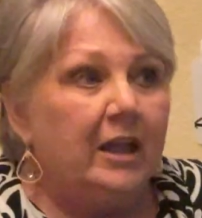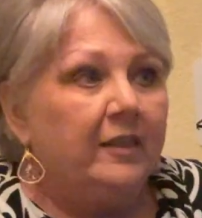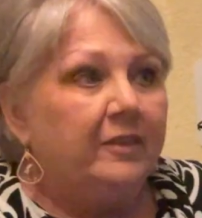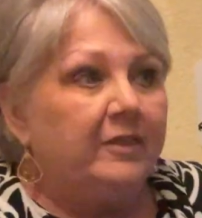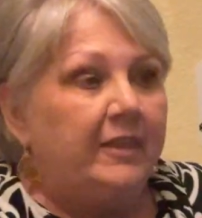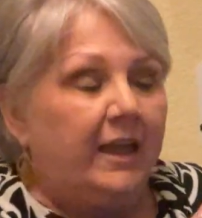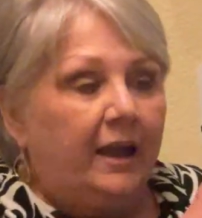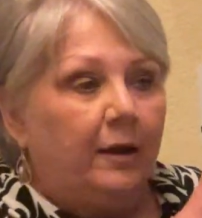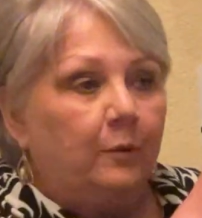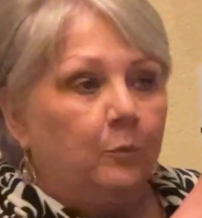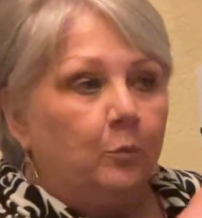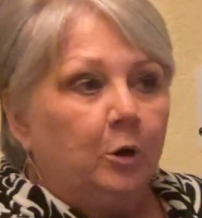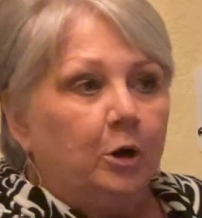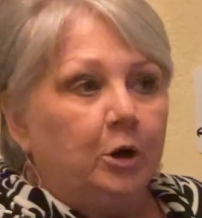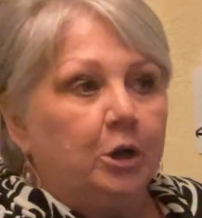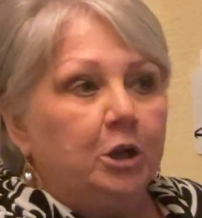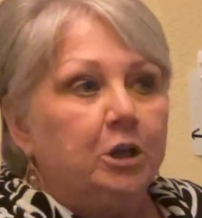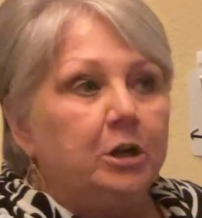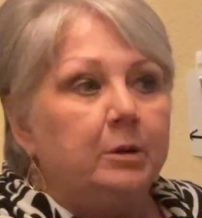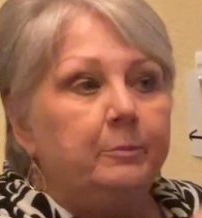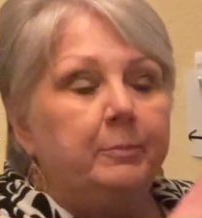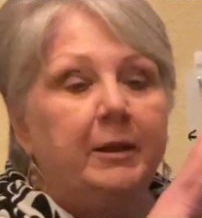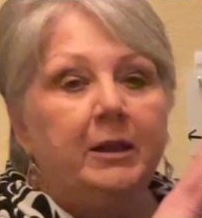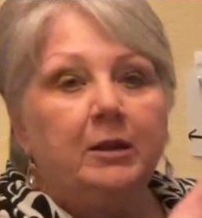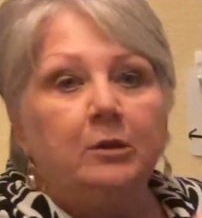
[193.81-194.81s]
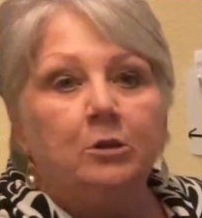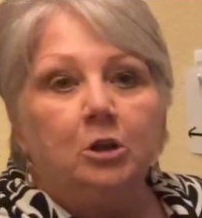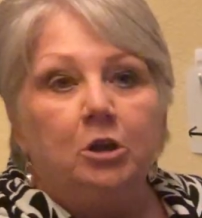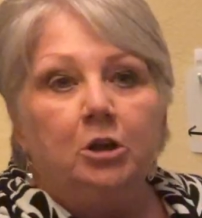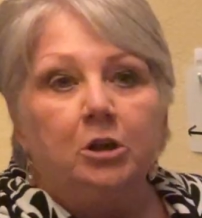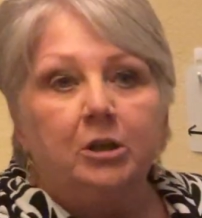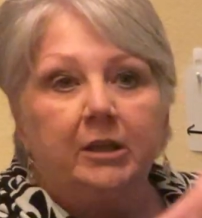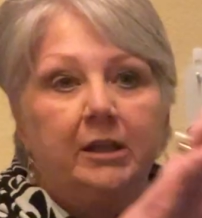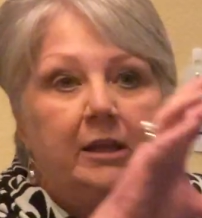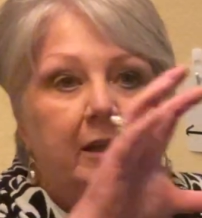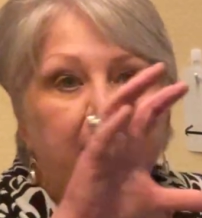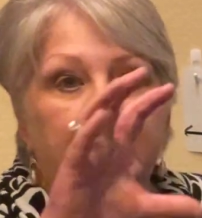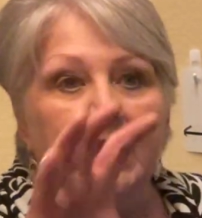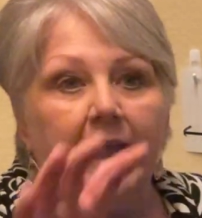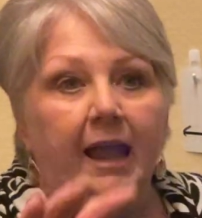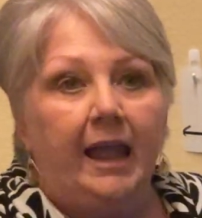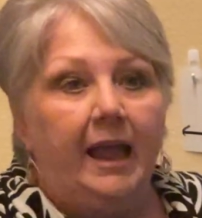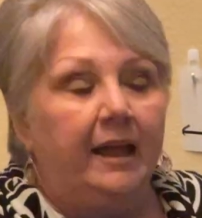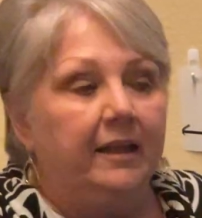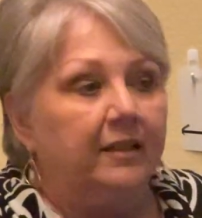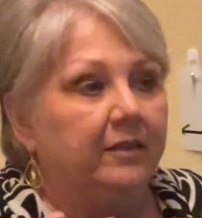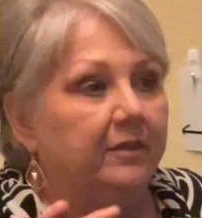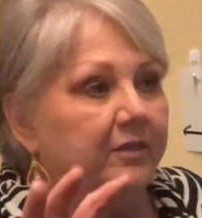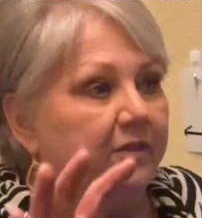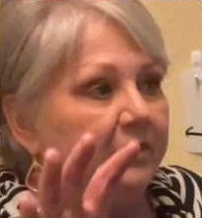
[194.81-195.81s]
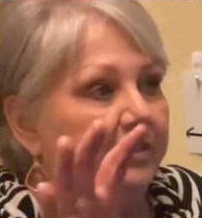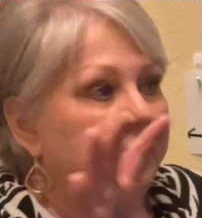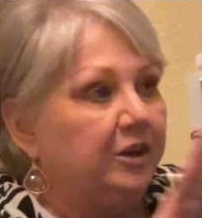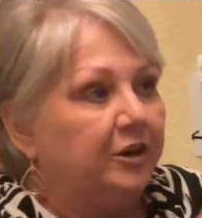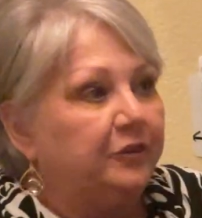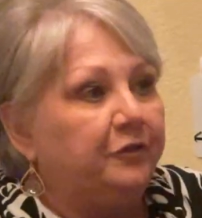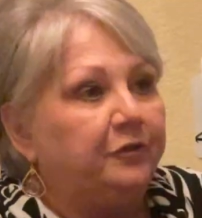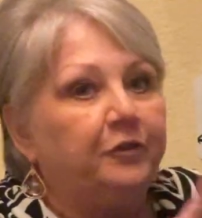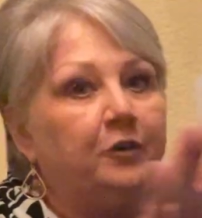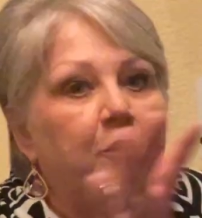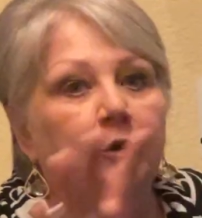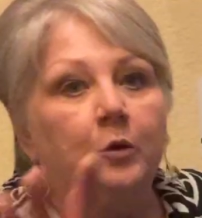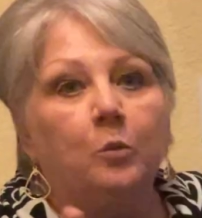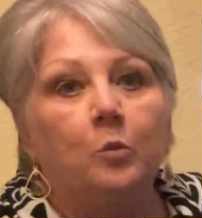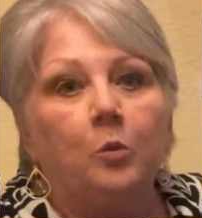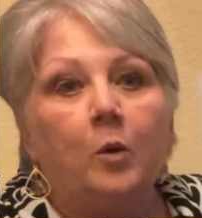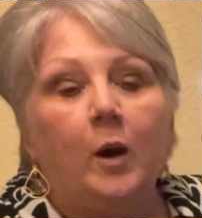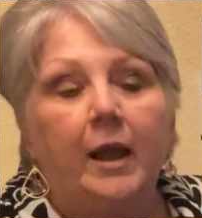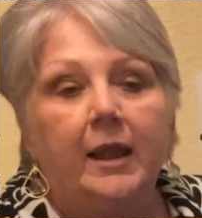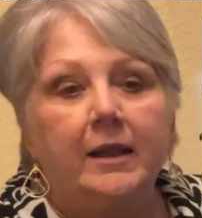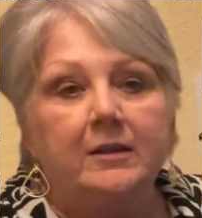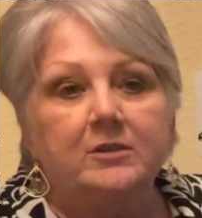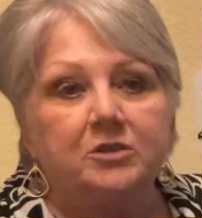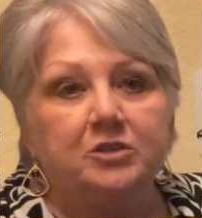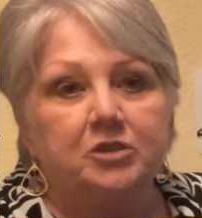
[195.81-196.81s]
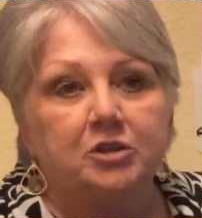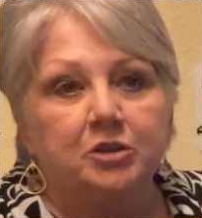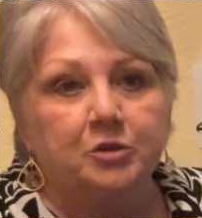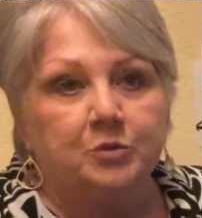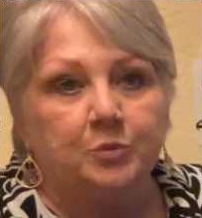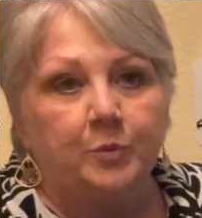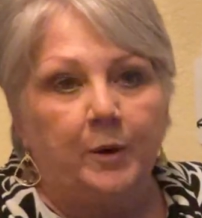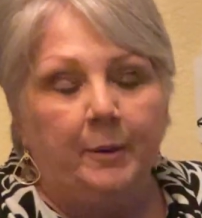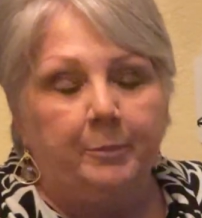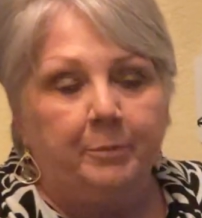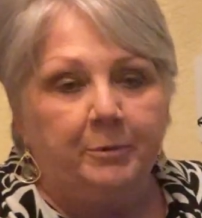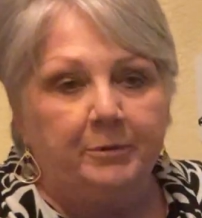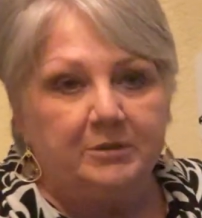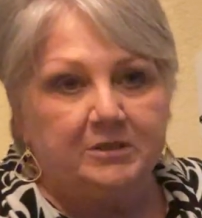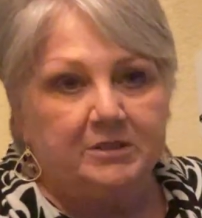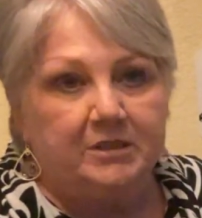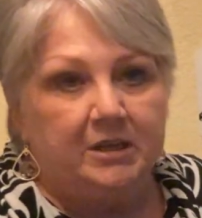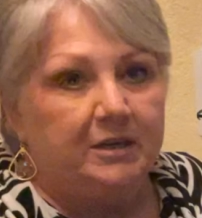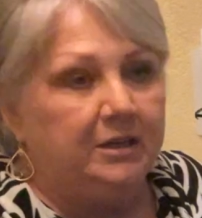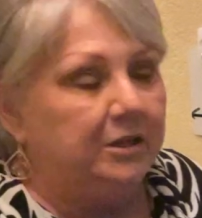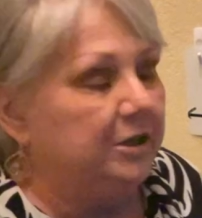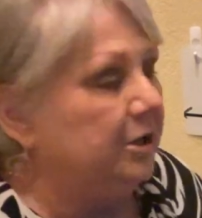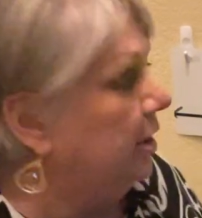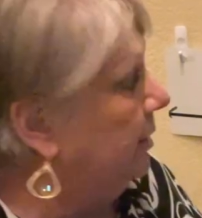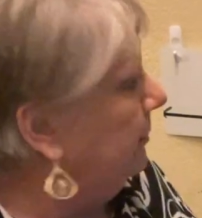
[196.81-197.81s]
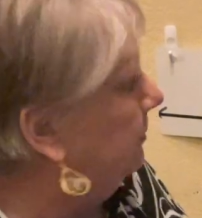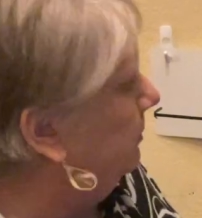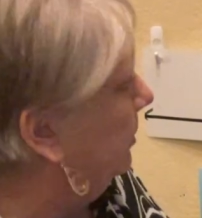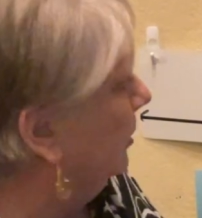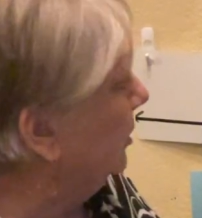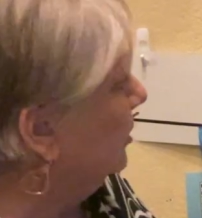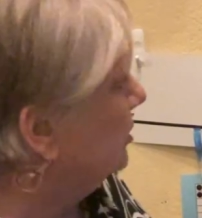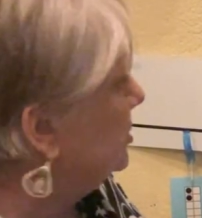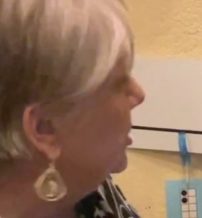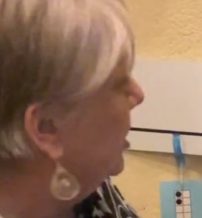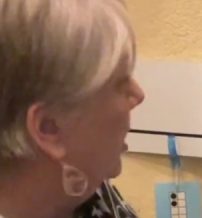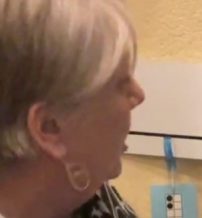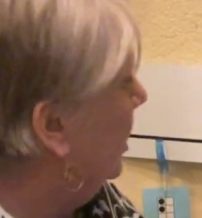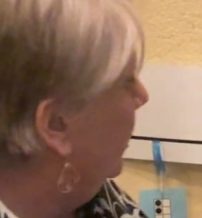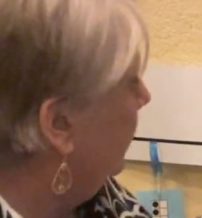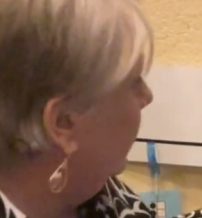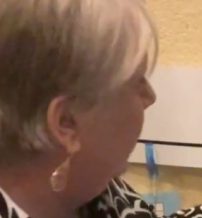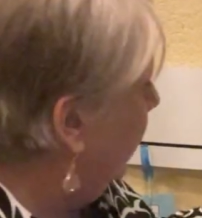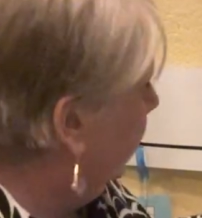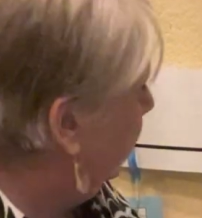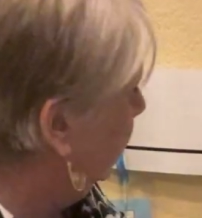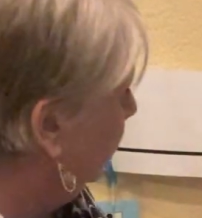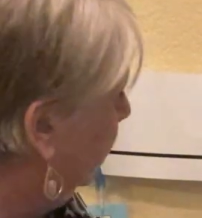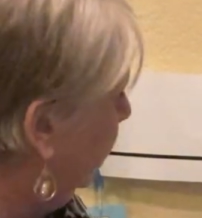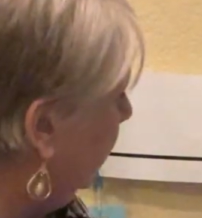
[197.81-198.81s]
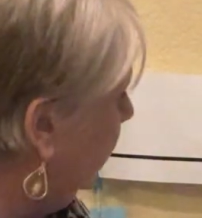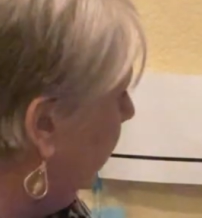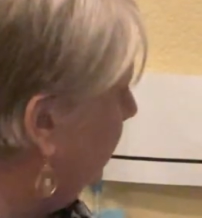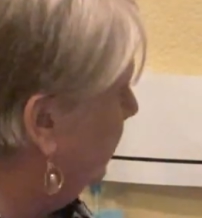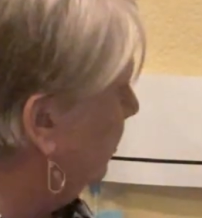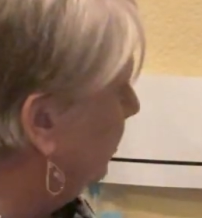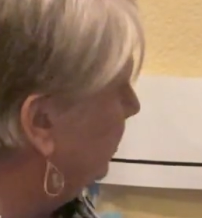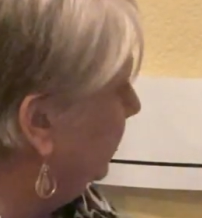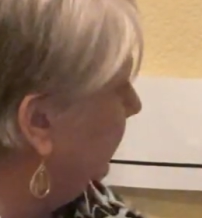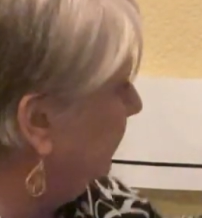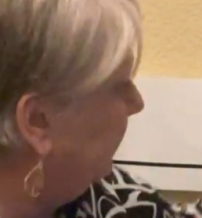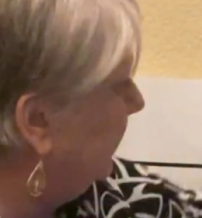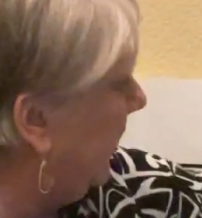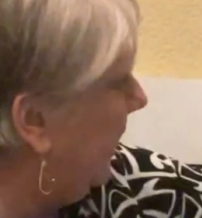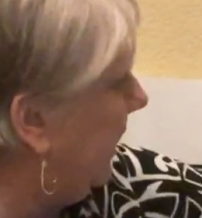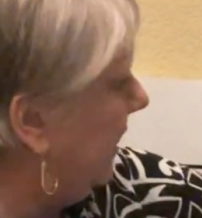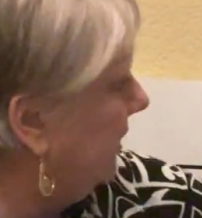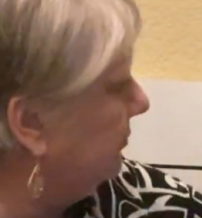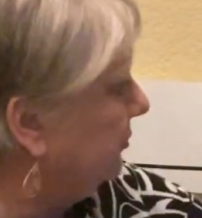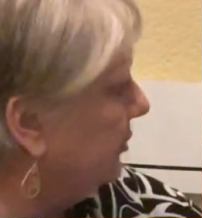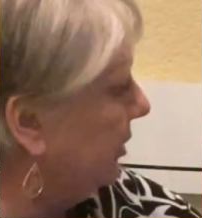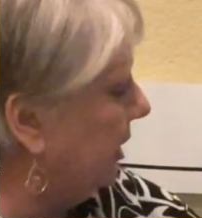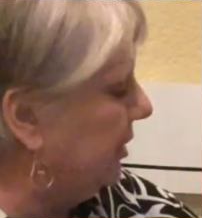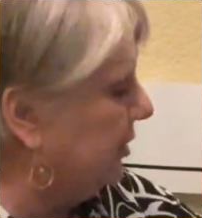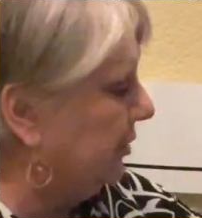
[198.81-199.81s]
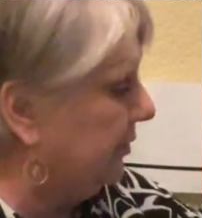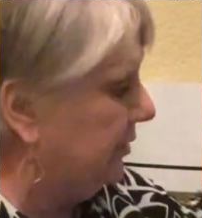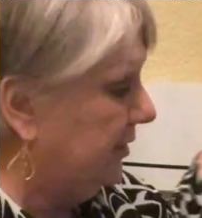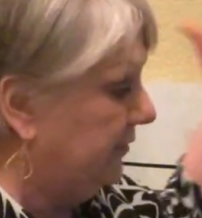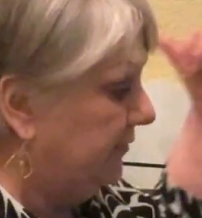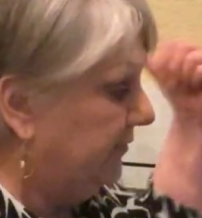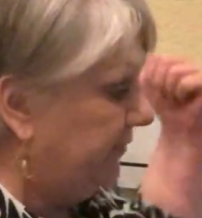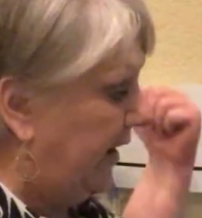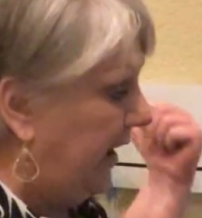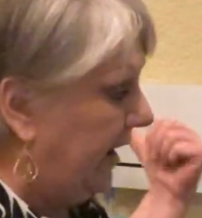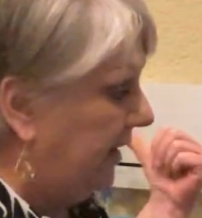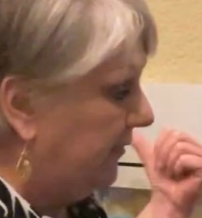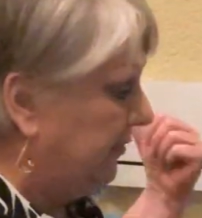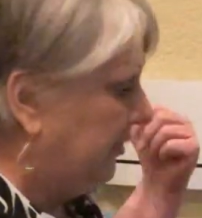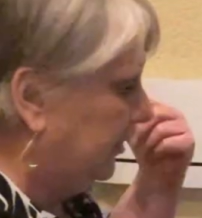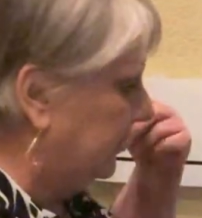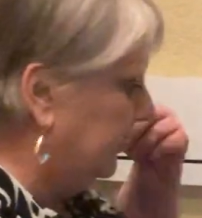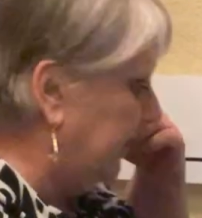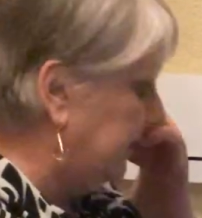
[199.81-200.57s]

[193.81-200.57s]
that we're going to be looking at different ways to represent numbers that are equal to 5, greater than 5, or